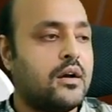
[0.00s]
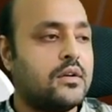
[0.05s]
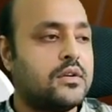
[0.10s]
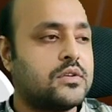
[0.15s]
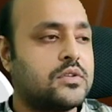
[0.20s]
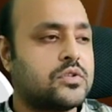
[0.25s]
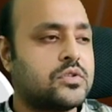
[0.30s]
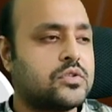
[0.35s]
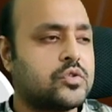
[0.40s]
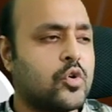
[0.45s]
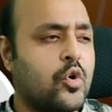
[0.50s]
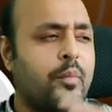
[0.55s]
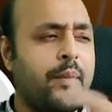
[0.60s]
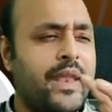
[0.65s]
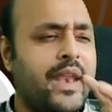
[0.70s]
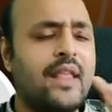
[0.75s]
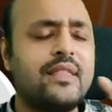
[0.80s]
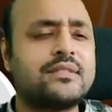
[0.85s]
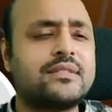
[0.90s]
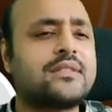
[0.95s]
so
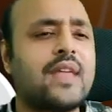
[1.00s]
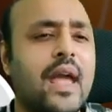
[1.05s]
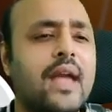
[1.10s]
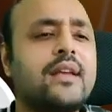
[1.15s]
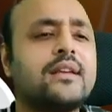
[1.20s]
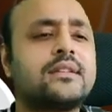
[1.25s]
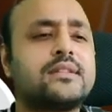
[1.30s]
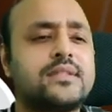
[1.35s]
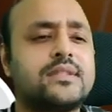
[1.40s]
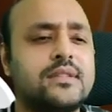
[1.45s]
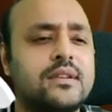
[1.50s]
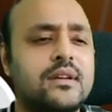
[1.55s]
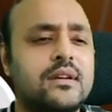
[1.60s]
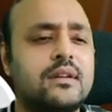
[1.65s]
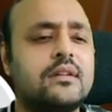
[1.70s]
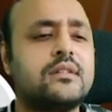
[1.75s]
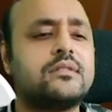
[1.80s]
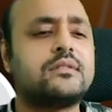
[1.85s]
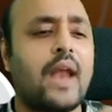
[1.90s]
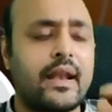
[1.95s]
many things,
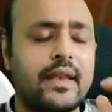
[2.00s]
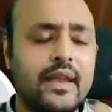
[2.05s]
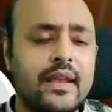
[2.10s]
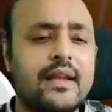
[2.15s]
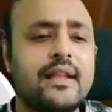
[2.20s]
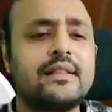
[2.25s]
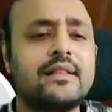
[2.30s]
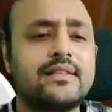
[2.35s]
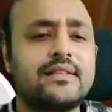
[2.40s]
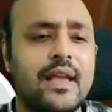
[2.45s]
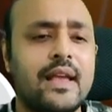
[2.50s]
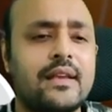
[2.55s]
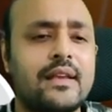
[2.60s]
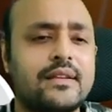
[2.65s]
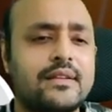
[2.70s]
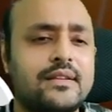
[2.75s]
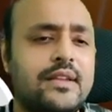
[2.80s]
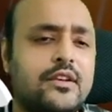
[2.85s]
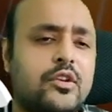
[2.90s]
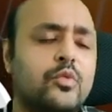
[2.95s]
technical things
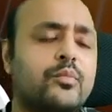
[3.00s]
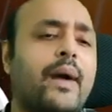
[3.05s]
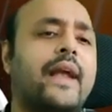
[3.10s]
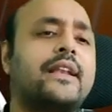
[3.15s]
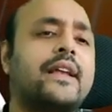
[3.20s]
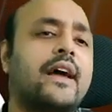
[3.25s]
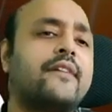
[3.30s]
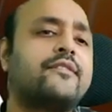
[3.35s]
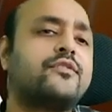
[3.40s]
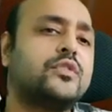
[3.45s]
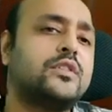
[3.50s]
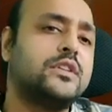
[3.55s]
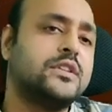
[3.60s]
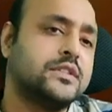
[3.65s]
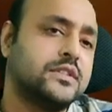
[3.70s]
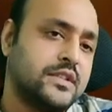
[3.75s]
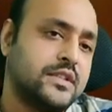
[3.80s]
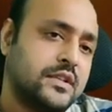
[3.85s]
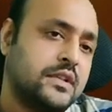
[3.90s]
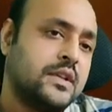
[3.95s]
that you might have to
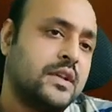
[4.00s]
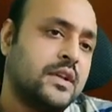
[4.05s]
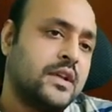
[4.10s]
learn.